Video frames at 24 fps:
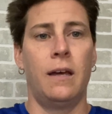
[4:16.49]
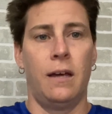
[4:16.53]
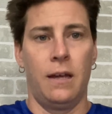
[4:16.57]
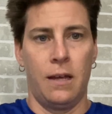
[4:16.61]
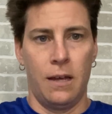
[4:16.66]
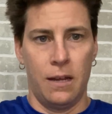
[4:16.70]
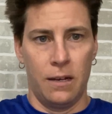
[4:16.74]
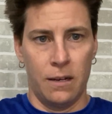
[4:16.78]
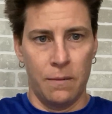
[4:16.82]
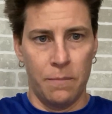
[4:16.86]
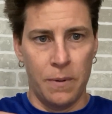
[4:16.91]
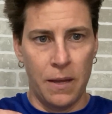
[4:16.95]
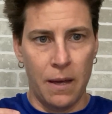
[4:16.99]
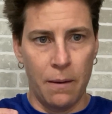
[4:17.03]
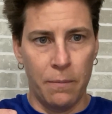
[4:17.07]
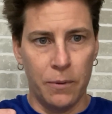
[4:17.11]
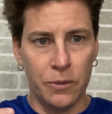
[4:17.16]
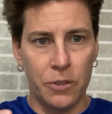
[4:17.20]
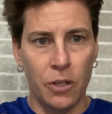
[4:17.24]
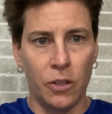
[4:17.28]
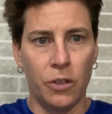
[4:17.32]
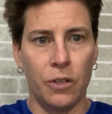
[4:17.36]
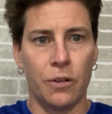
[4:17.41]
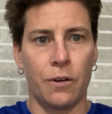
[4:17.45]
and to be able
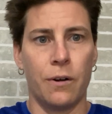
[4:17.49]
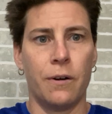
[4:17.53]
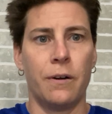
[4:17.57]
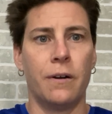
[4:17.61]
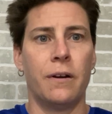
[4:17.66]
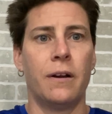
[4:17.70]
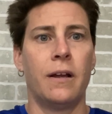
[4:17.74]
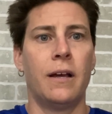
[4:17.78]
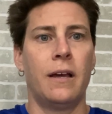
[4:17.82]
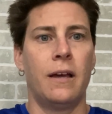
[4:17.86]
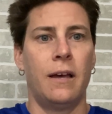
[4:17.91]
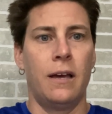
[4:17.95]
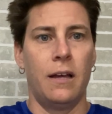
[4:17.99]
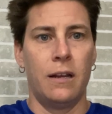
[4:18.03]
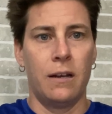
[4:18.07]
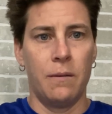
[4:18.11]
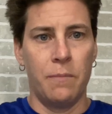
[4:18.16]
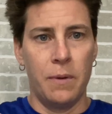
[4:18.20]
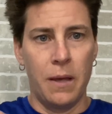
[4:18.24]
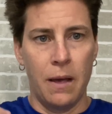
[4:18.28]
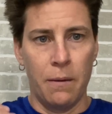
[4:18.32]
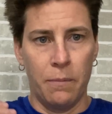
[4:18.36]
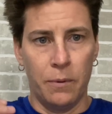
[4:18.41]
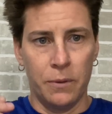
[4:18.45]
to learn and to
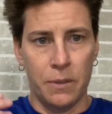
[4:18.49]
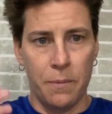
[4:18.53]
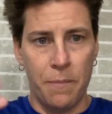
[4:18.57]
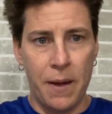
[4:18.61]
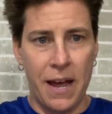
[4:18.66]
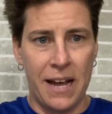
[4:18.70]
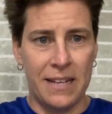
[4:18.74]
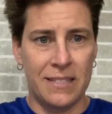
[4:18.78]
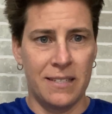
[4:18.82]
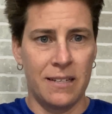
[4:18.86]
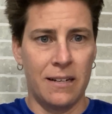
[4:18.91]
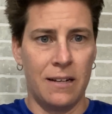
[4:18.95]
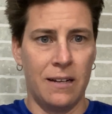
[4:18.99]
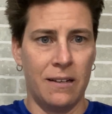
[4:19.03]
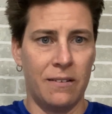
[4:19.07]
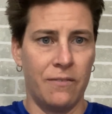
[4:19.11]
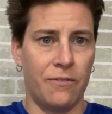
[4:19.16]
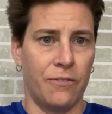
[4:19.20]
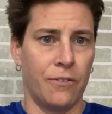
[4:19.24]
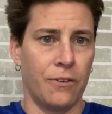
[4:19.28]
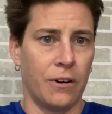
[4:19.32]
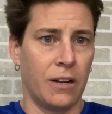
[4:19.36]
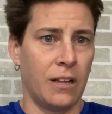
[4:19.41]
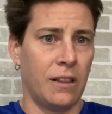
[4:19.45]
be able to pass it on
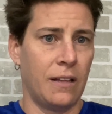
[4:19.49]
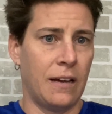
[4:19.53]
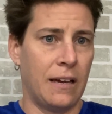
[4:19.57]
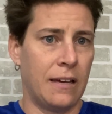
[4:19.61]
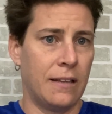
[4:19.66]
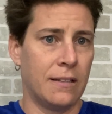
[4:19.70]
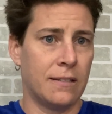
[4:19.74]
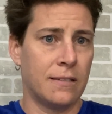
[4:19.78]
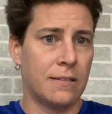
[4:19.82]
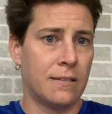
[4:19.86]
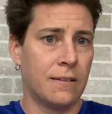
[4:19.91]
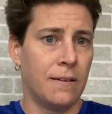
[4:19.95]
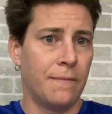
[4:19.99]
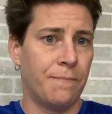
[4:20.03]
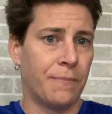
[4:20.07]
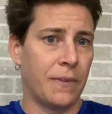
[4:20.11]
for clients